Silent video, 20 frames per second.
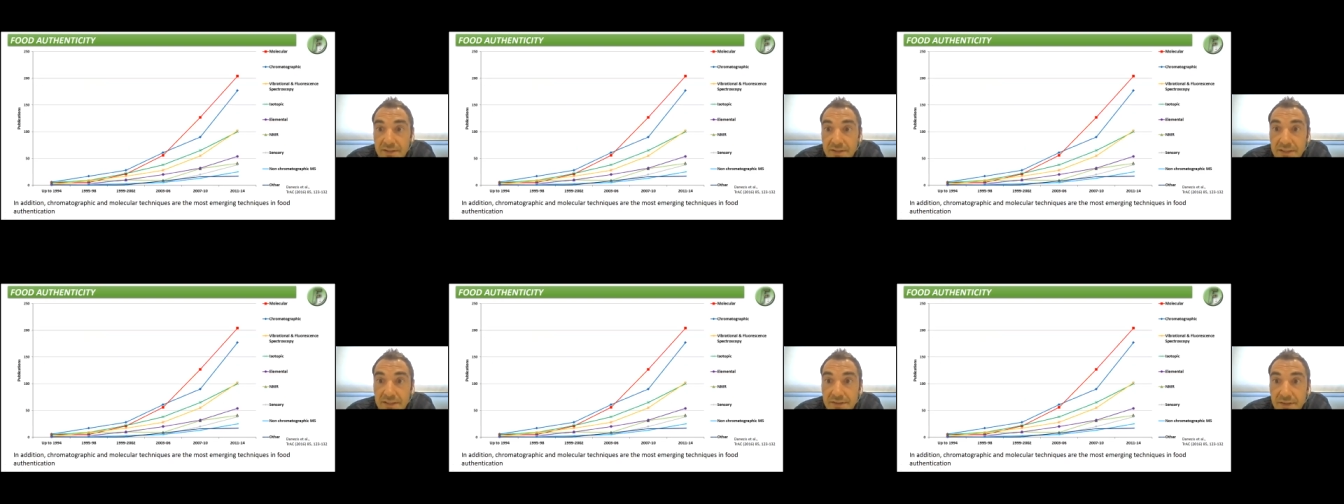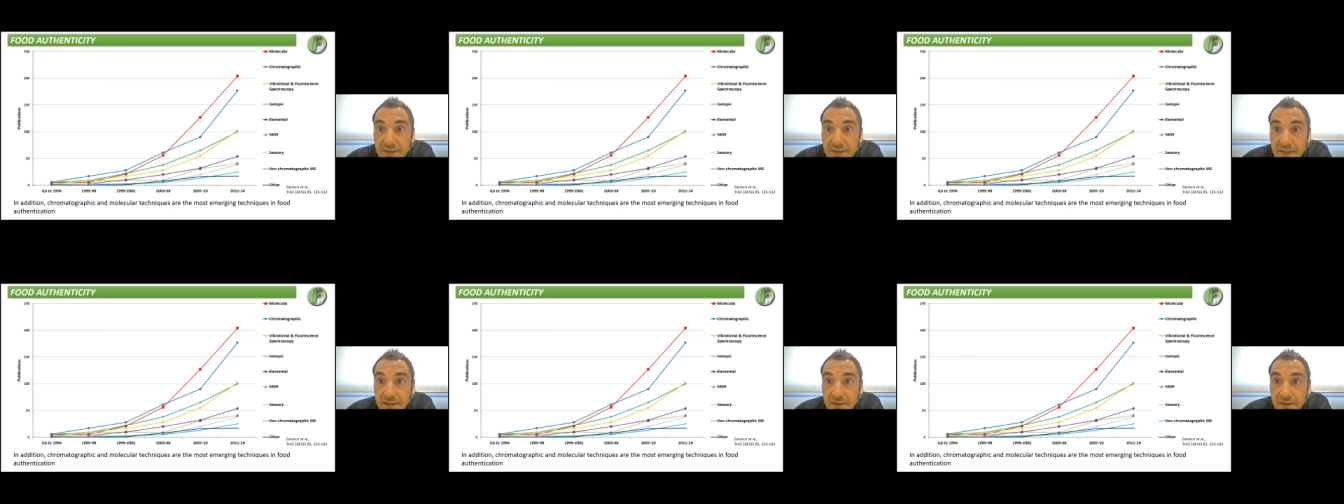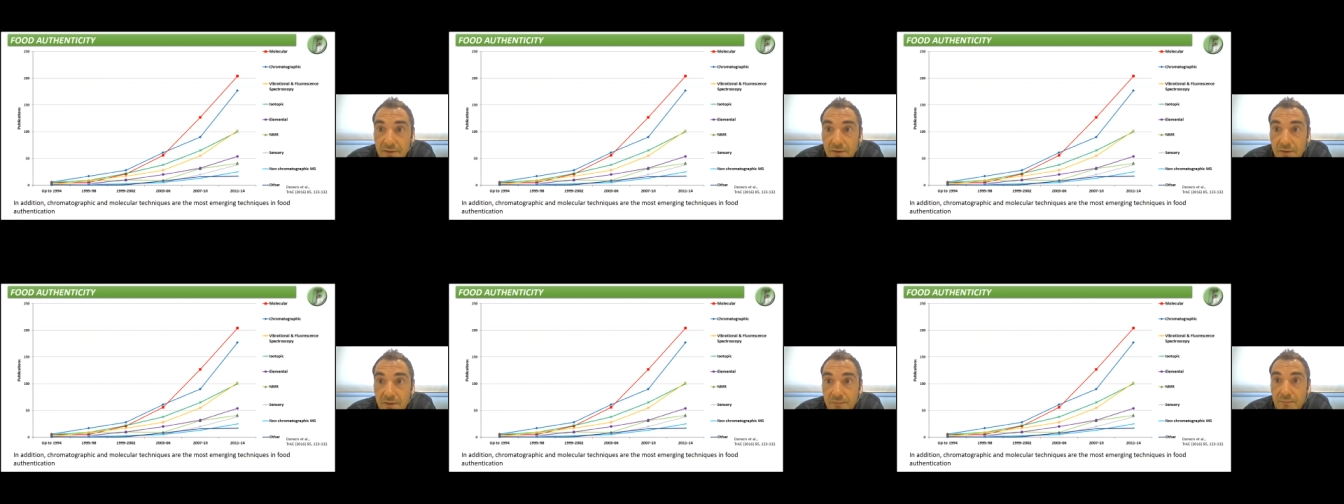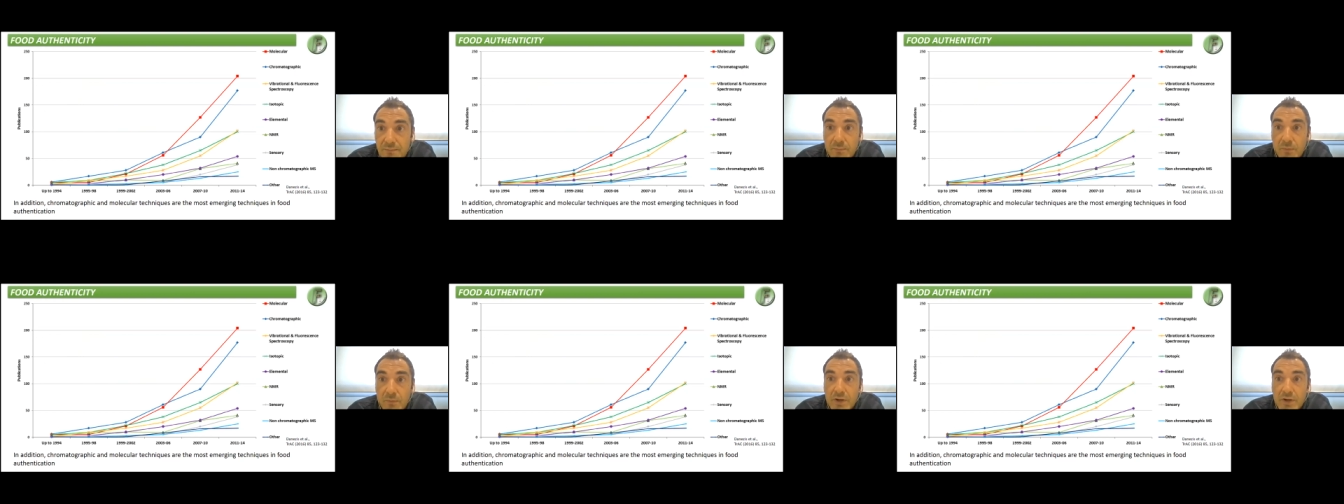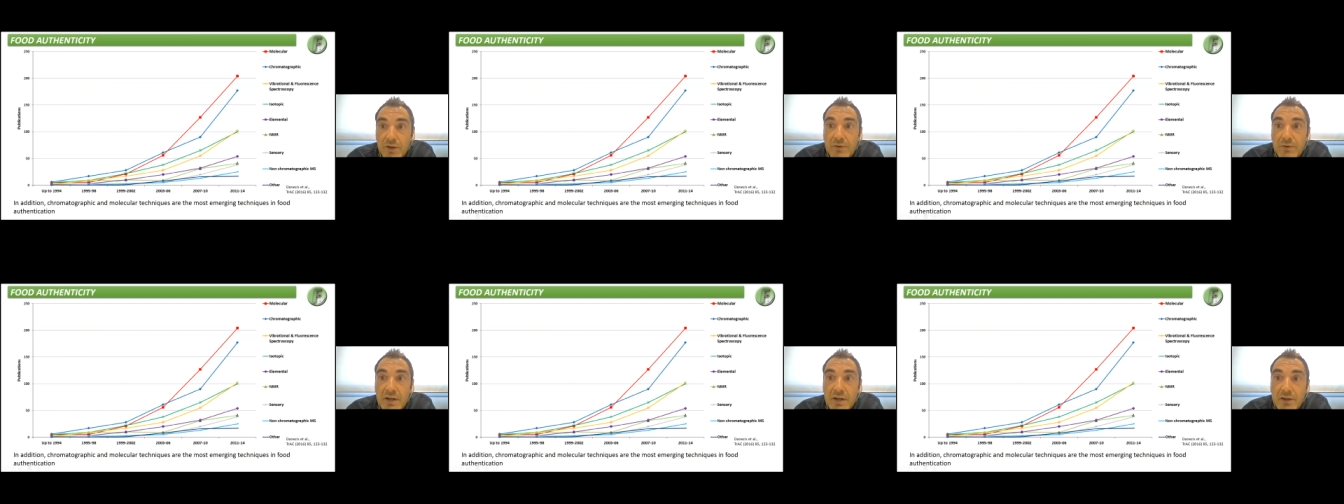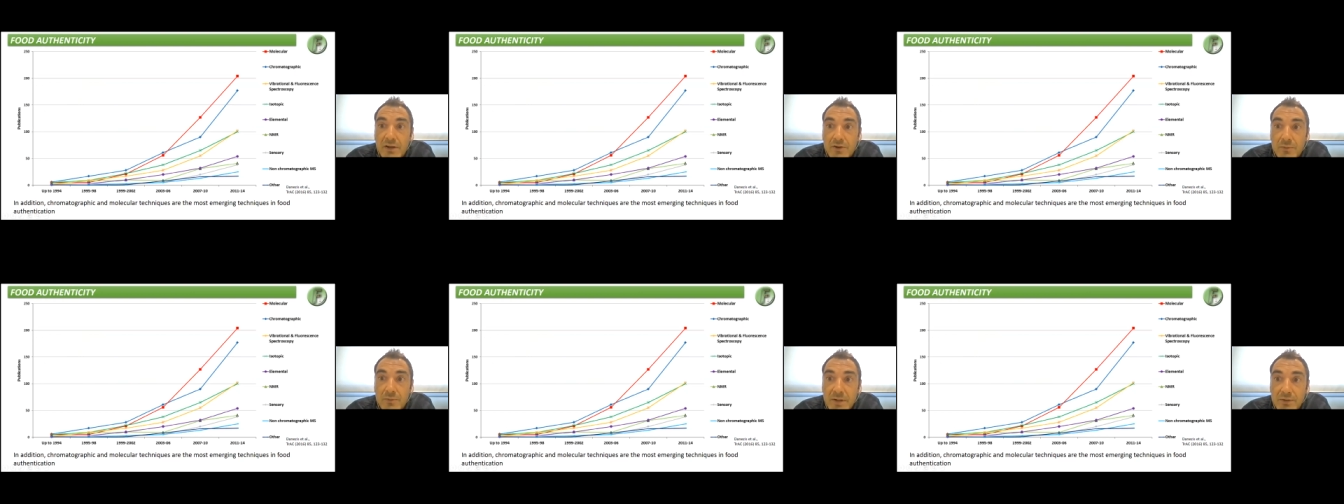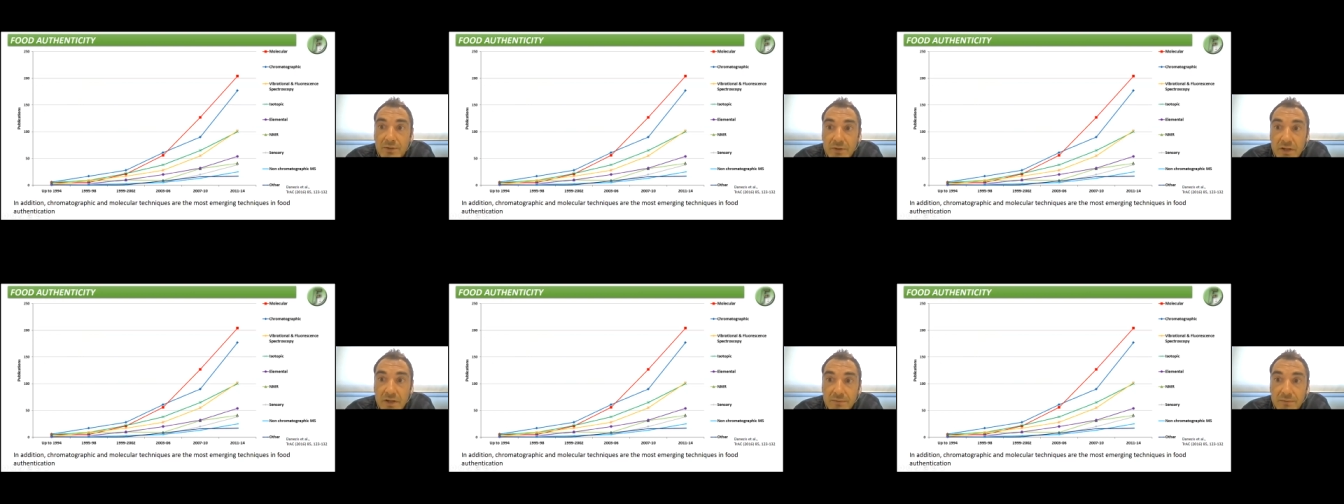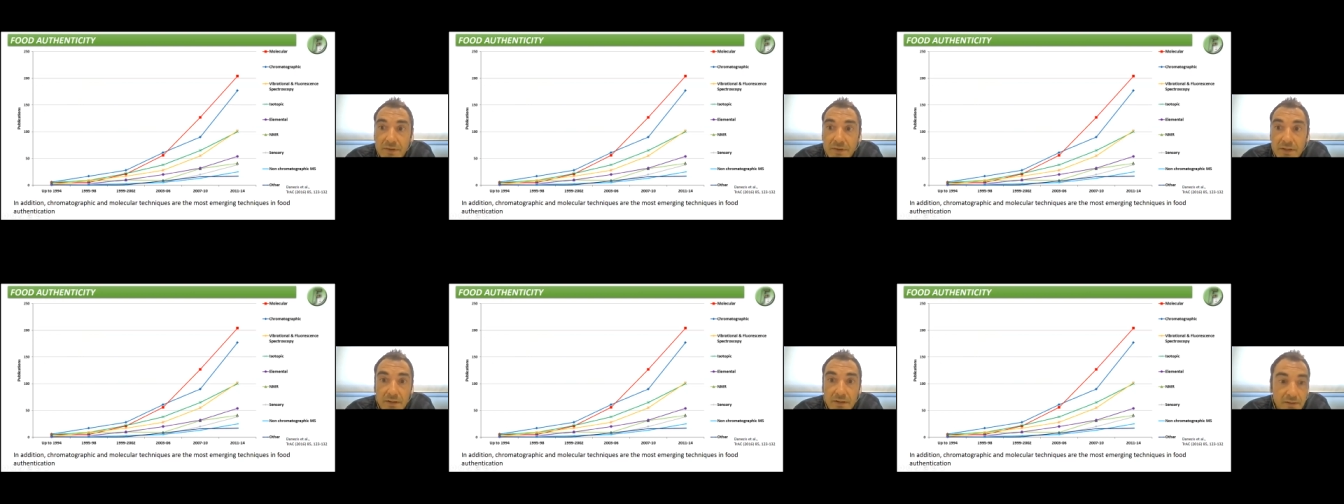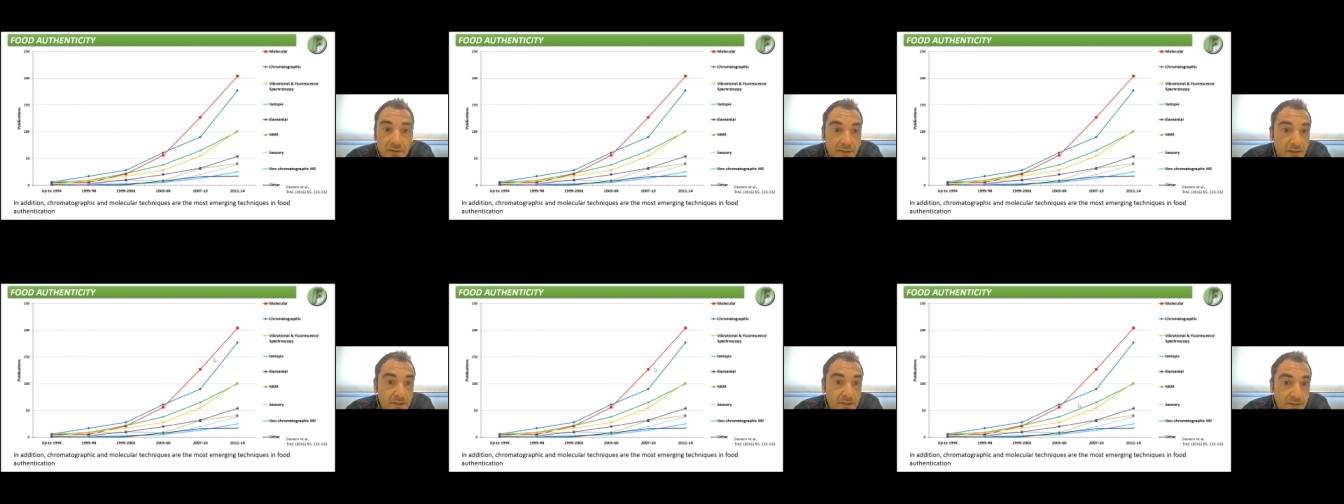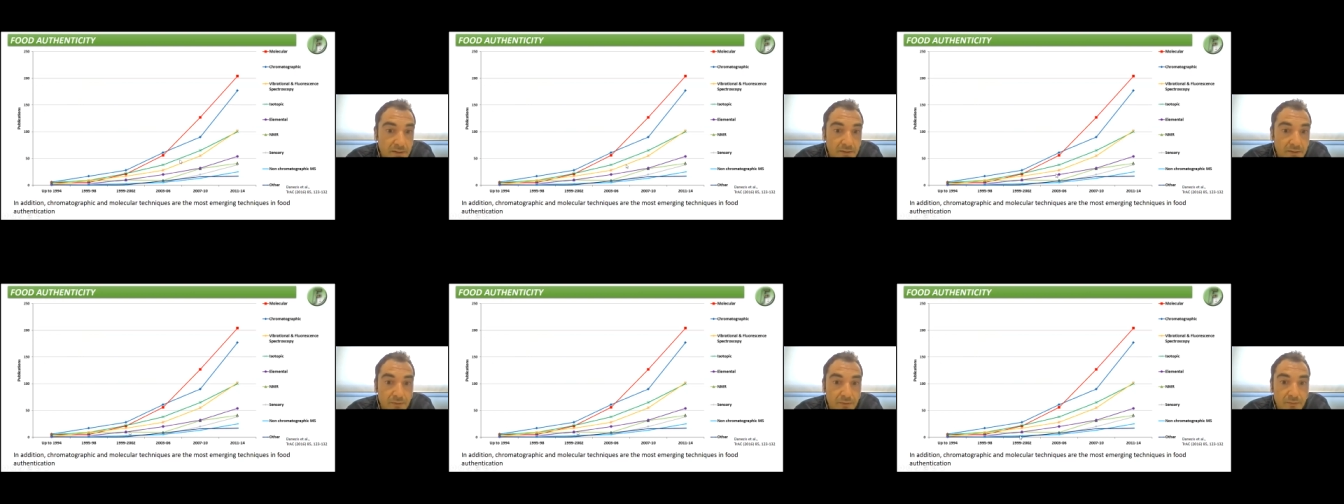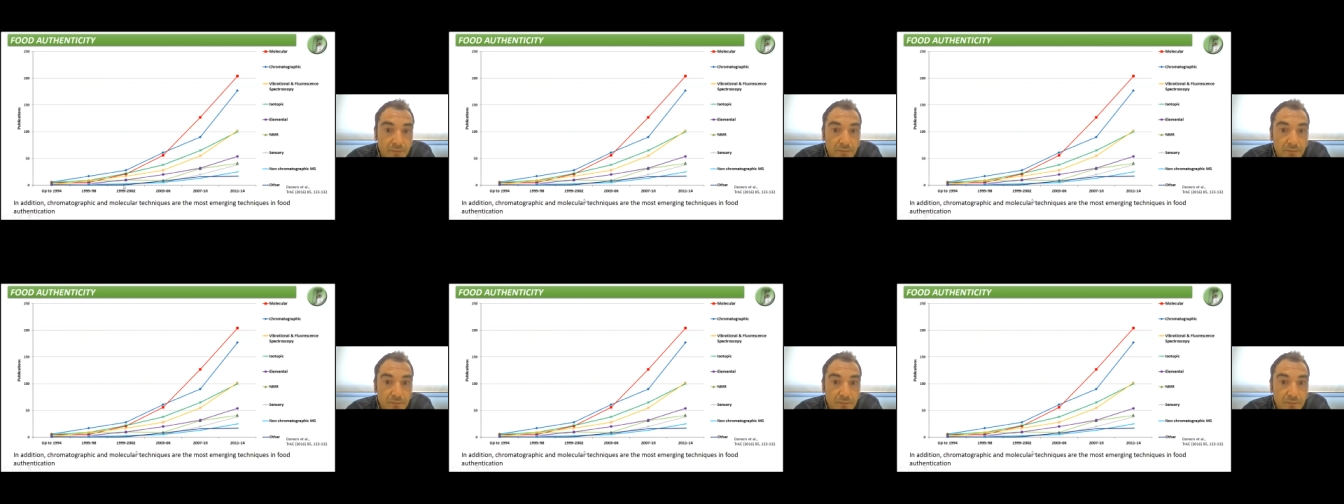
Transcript: the trend of molecular and chromatographic uh,